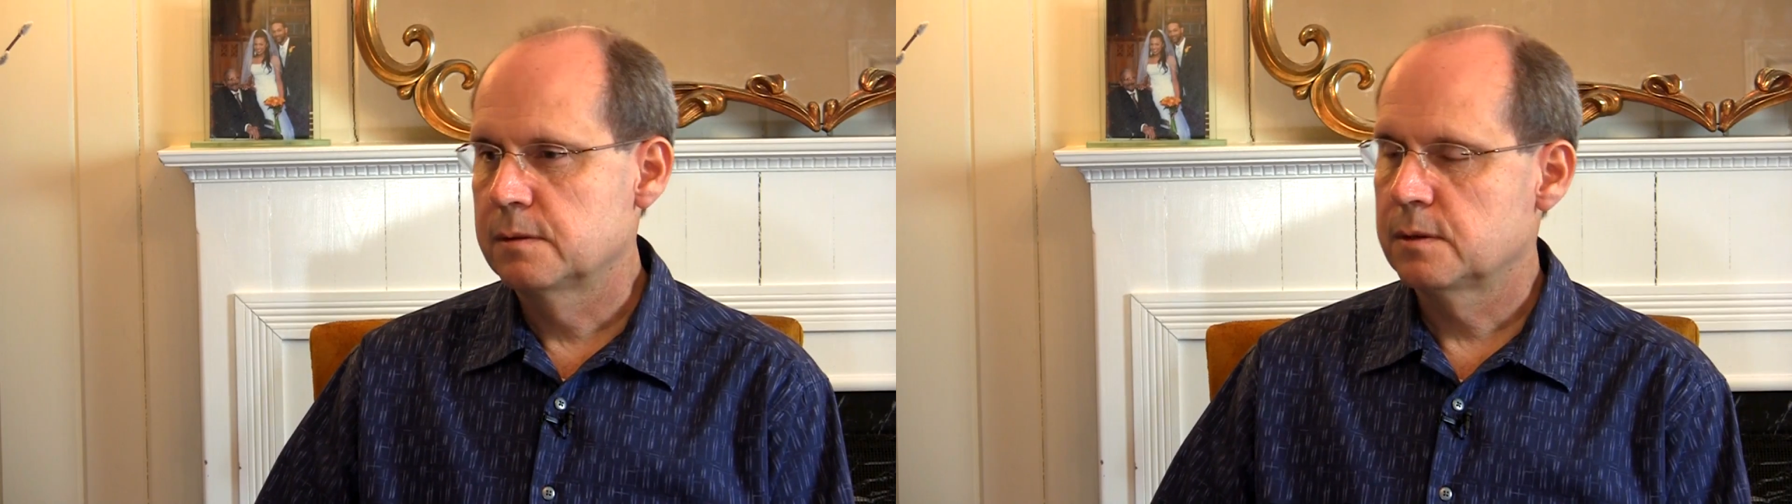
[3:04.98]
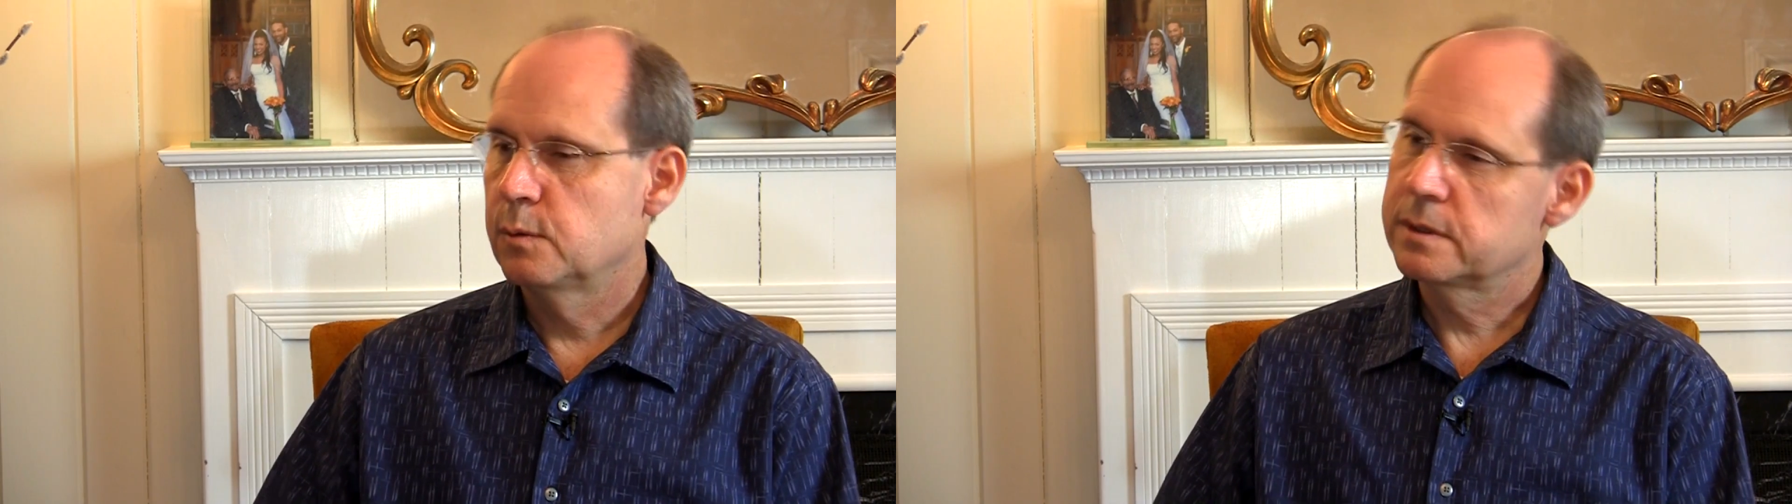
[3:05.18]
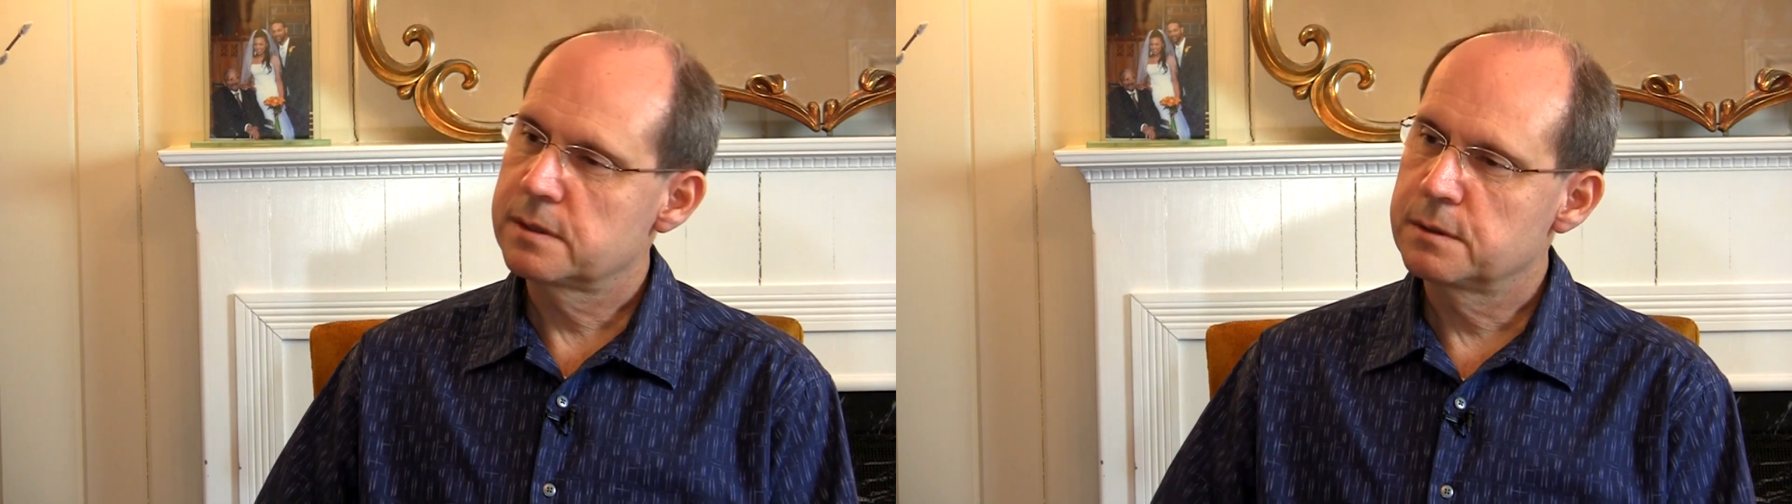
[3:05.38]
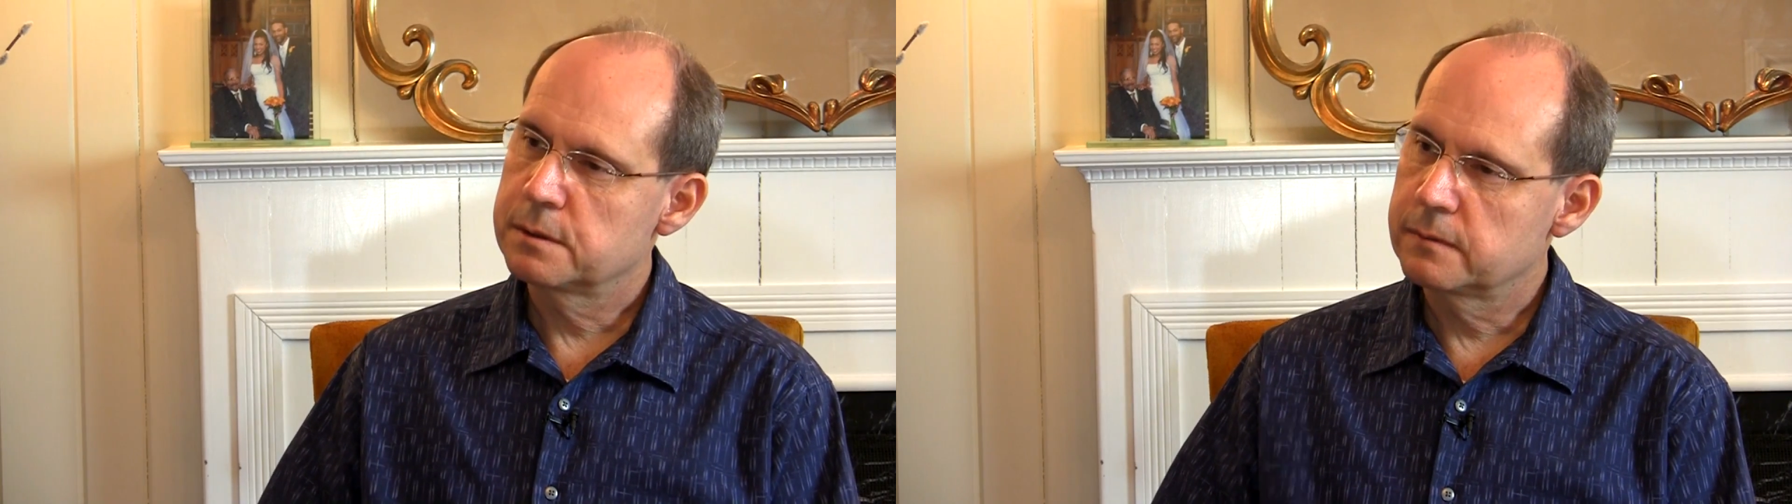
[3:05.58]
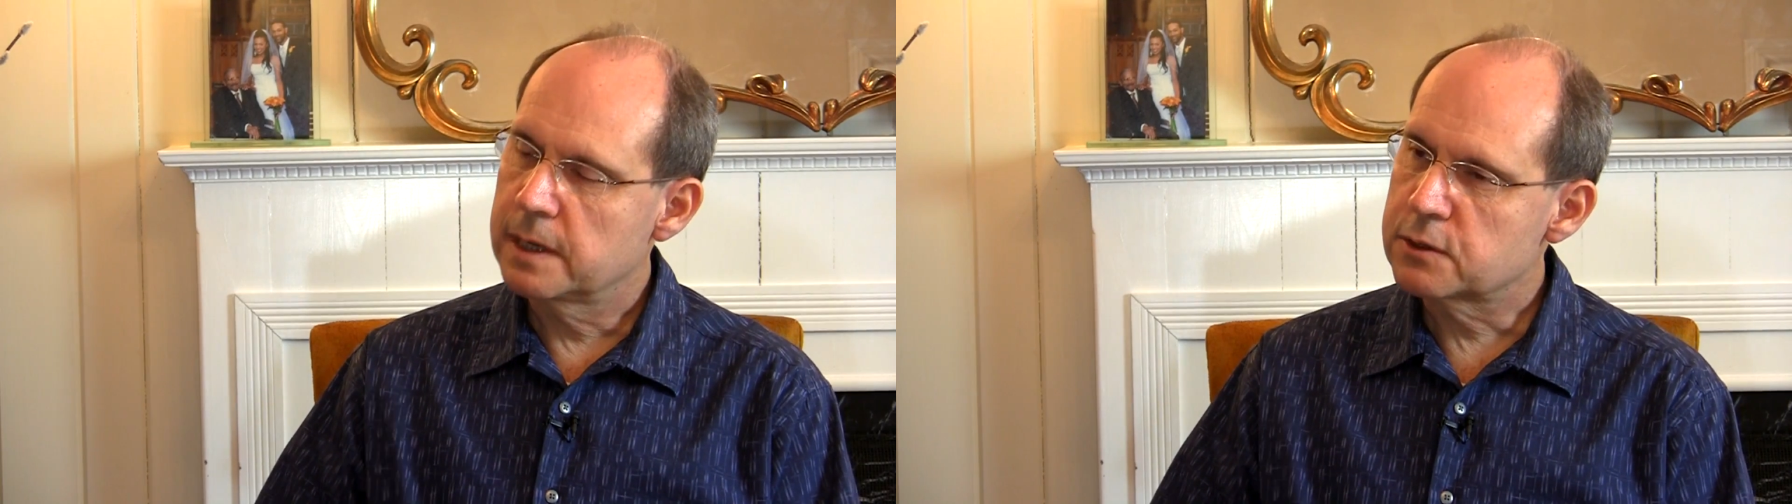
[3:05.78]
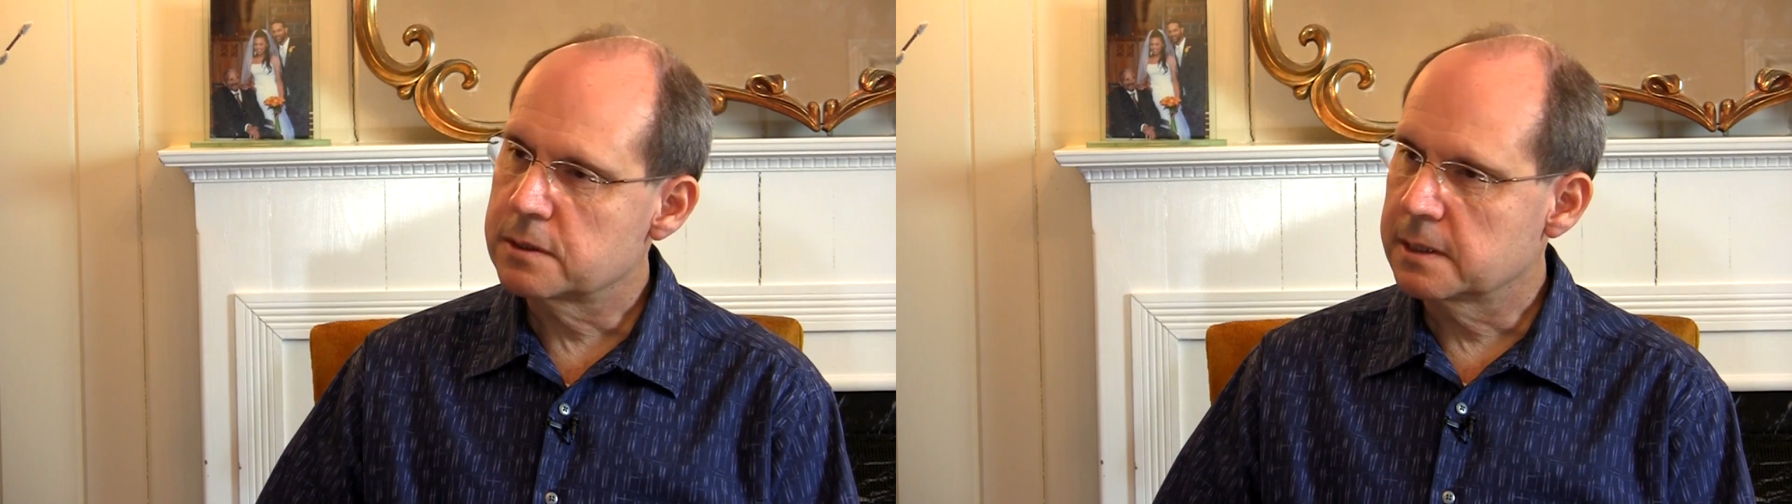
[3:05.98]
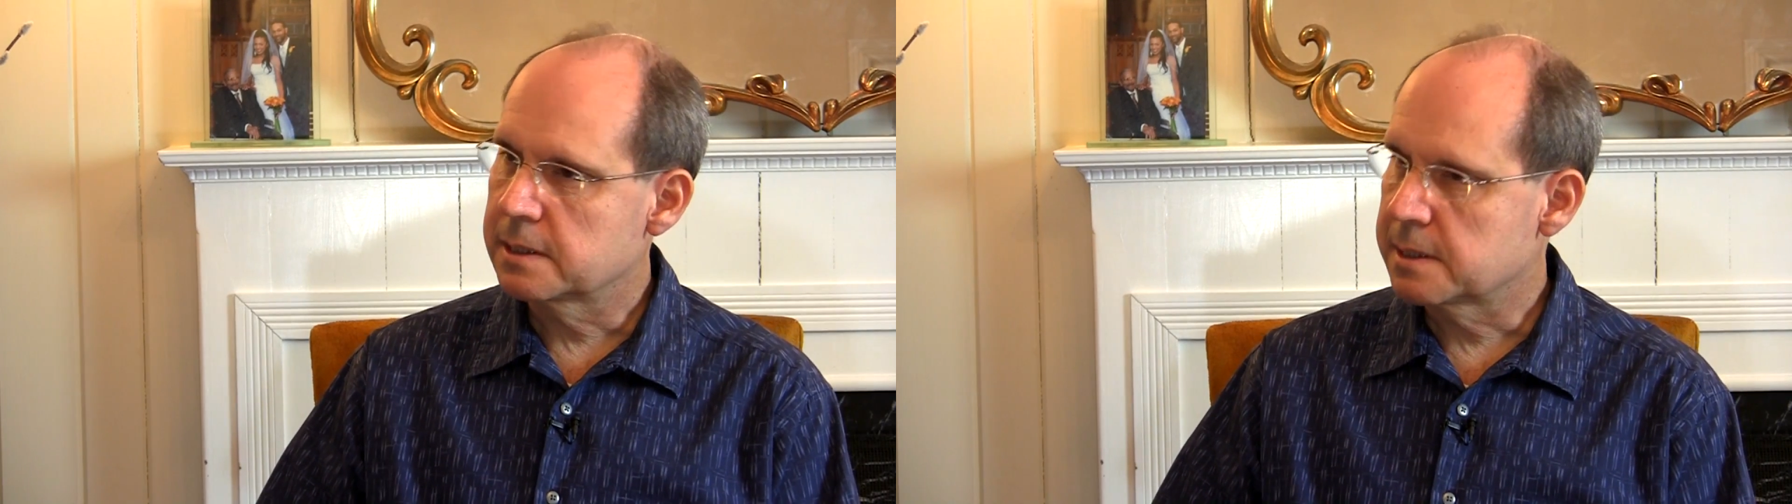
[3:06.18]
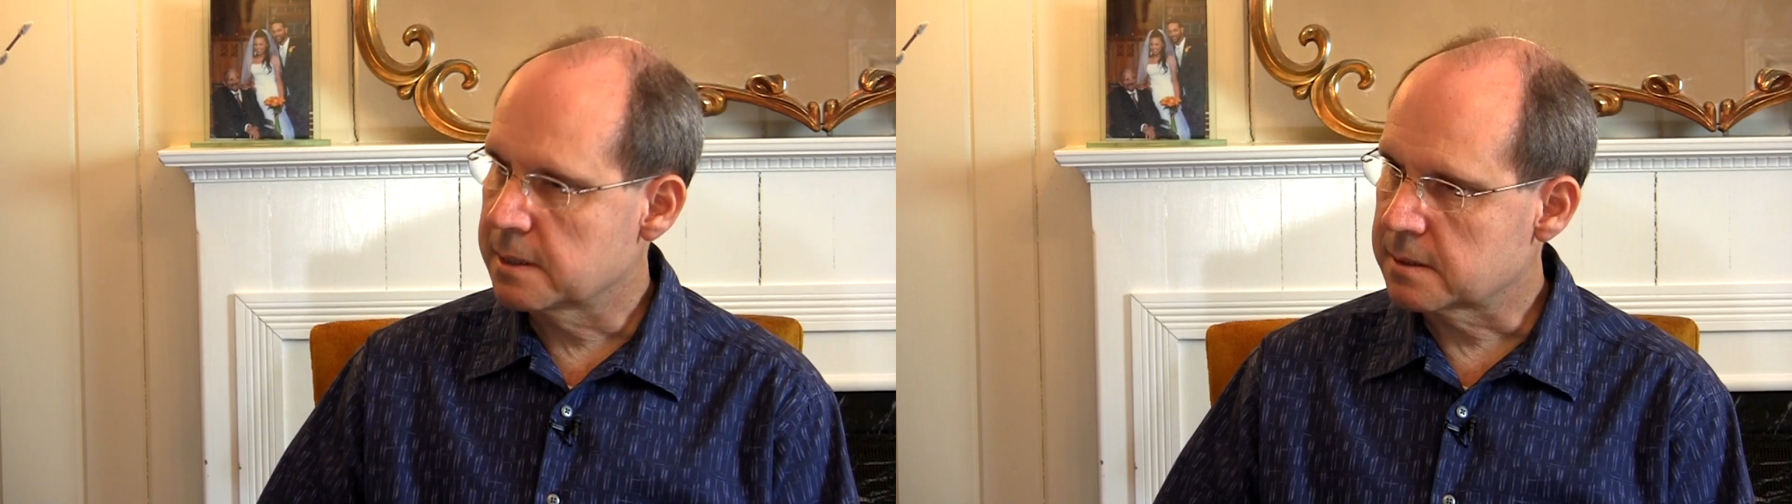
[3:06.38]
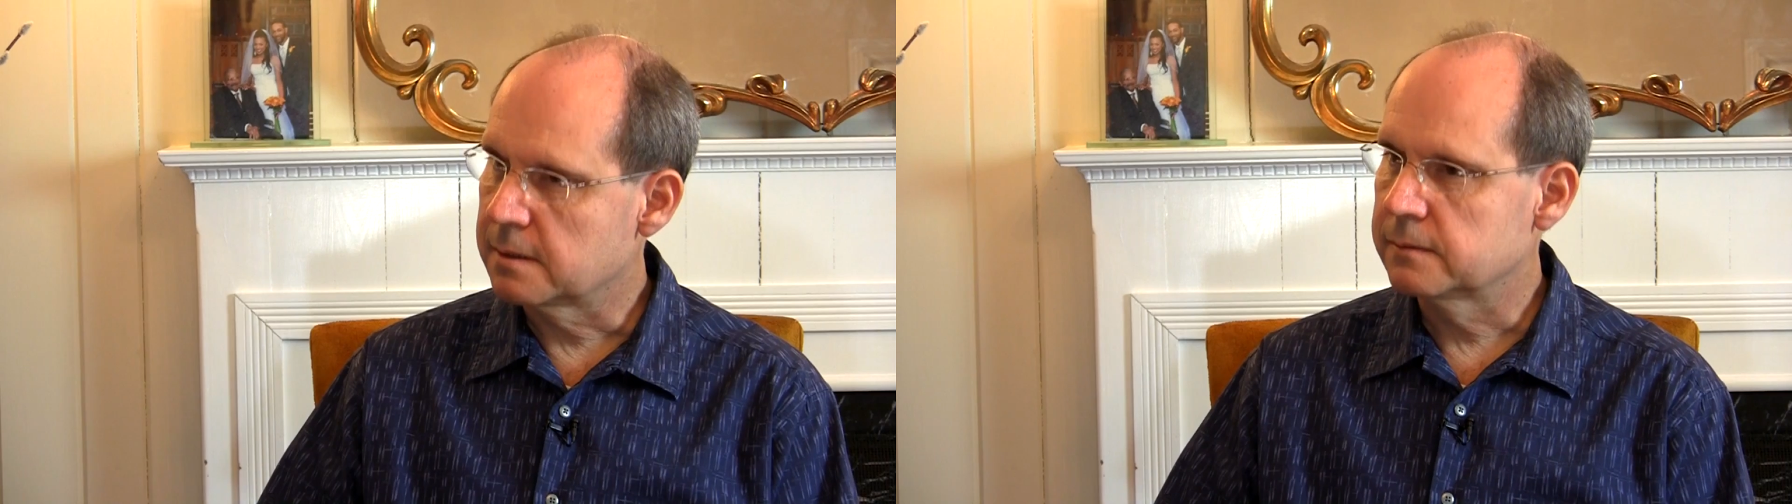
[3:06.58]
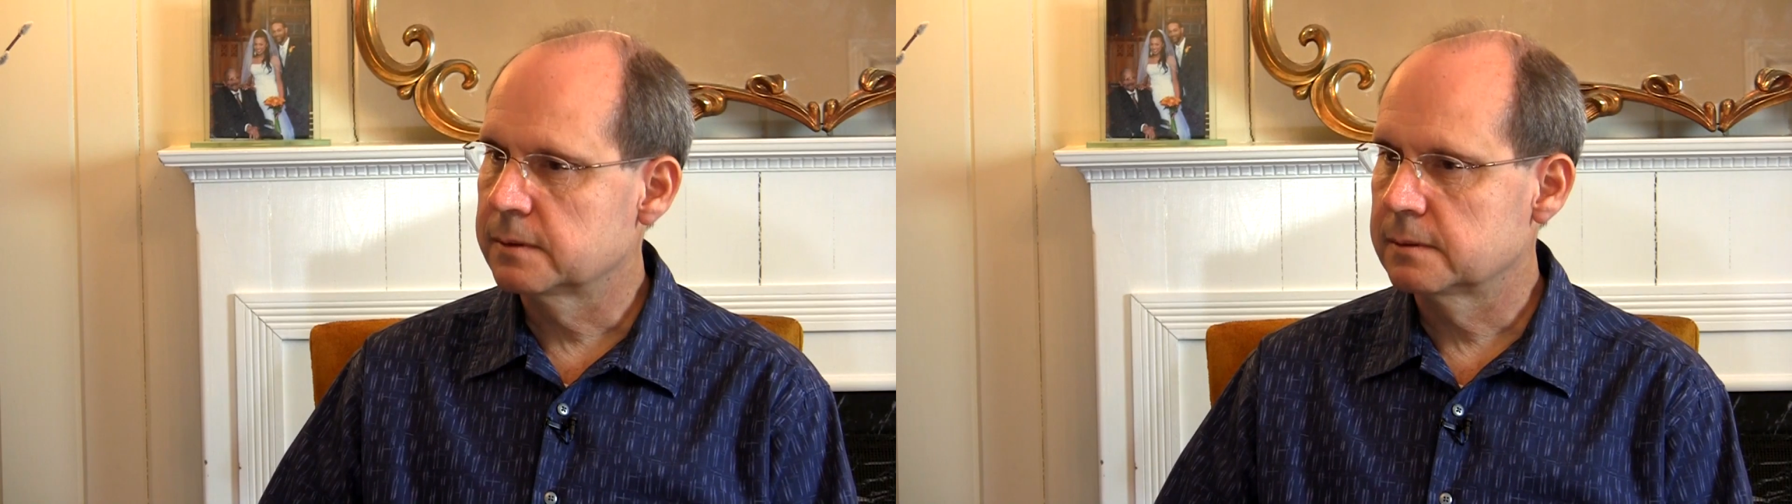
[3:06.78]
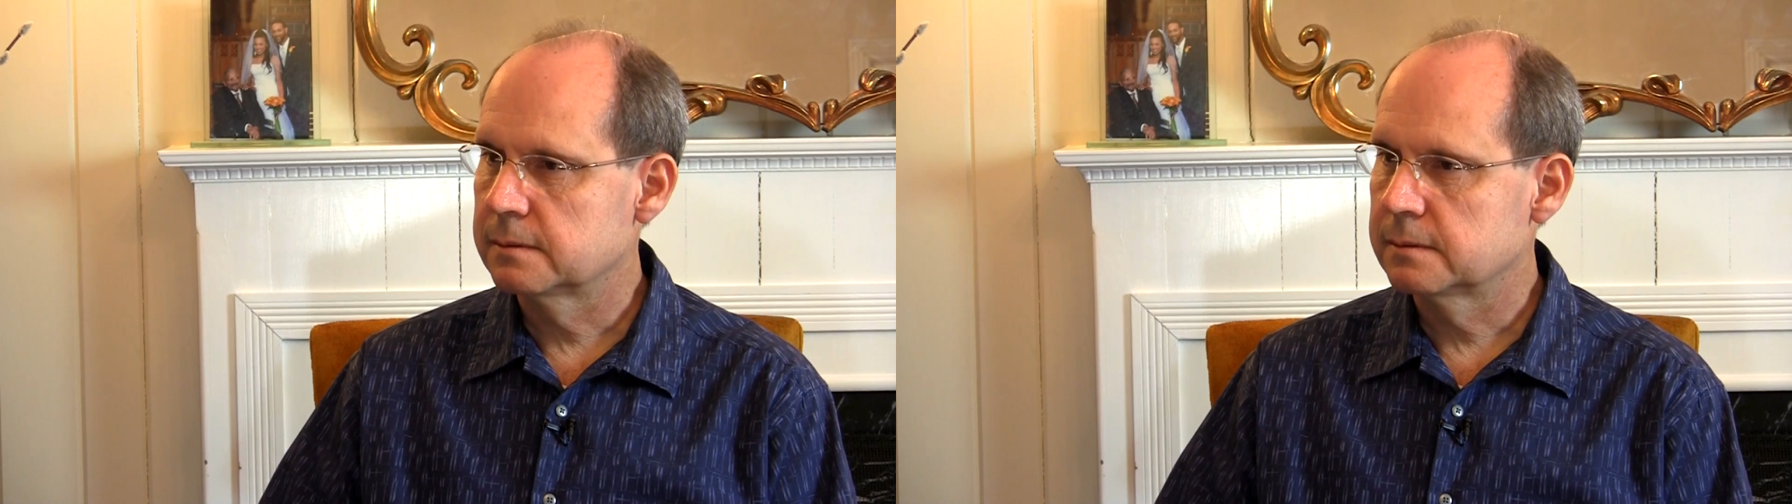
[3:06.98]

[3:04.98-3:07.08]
So, what does your invention consist of?